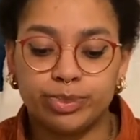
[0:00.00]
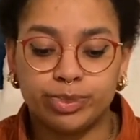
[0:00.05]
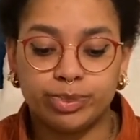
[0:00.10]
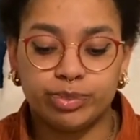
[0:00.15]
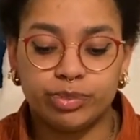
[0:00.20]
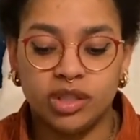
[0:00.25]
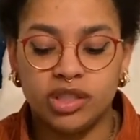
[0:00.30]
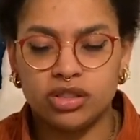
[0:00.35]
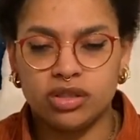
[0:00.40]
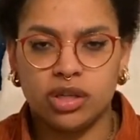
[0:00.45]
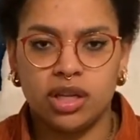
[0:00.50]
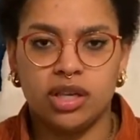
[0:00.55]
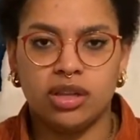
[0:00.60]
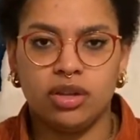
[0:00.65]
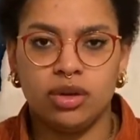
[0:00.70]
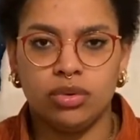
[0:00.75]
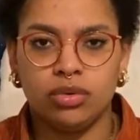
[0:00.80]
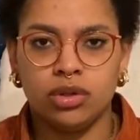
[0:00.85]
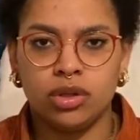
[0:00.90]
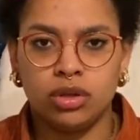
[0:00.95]
These are like the
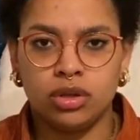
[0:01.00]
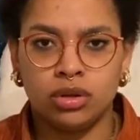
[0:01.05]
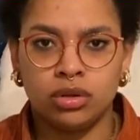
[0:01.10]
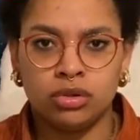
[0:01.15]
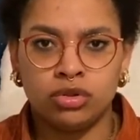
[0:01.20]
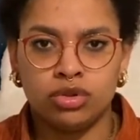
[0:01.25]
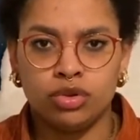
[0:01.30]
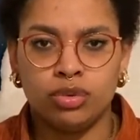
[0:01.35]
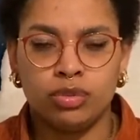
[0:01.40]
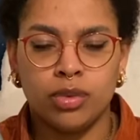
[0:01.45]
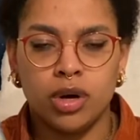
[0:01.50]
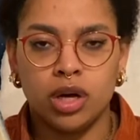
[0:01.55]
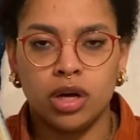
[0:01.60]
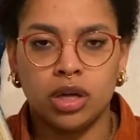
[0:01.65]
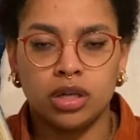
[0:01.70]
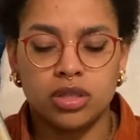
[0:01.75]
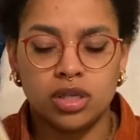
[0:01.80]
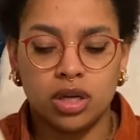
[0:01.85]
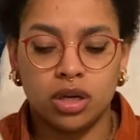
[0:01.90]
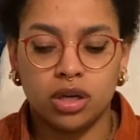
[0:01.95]
only other two
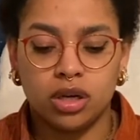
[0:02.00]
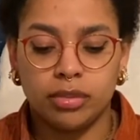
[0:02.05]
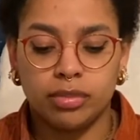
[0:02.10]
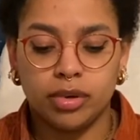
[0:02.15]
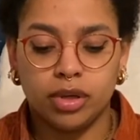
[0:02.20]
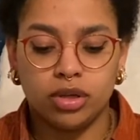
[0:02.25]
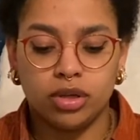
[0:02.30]
mangas I got, by